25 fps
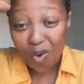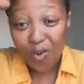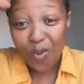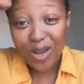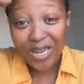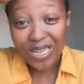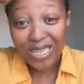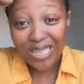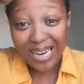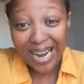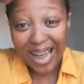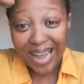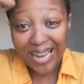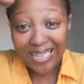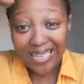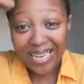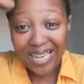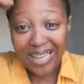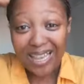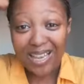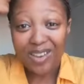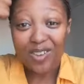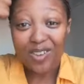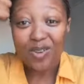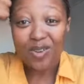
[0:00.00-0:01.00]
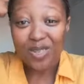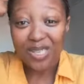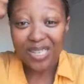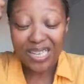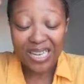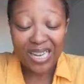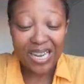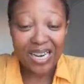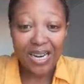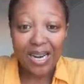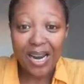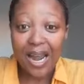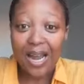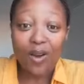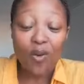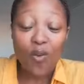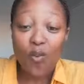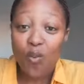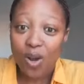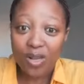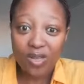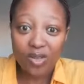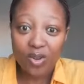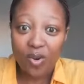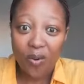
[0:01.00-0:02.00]
lighter than your skin? Like,
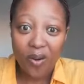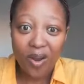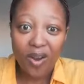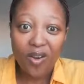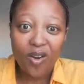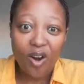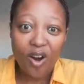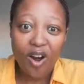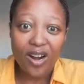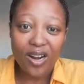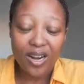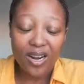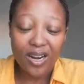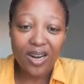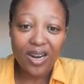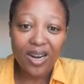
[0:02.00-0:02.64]
what's going on?